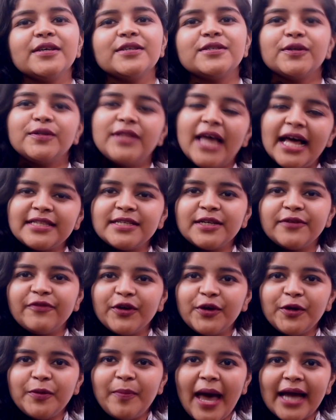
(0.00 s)
So that's it.
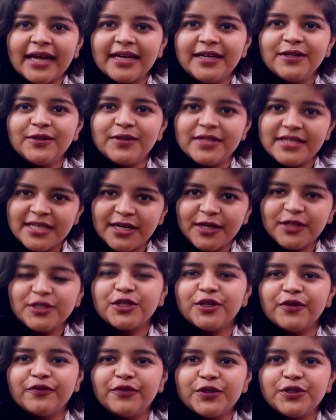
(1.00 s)
We could pack into this
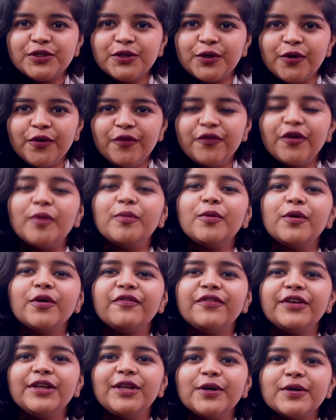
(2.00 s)
edition of the show. For more
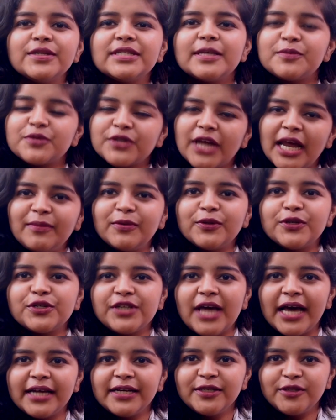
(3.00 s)
videos, subscribe to the
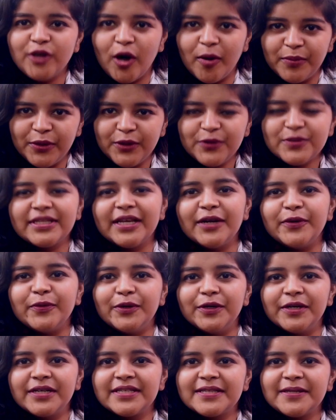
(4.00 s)
channel Top News
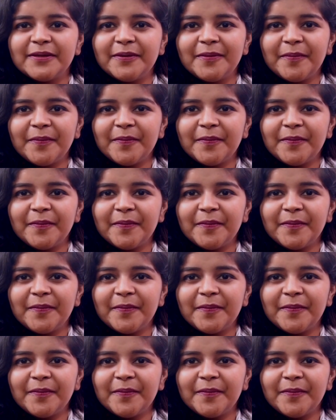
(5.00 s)
Networks.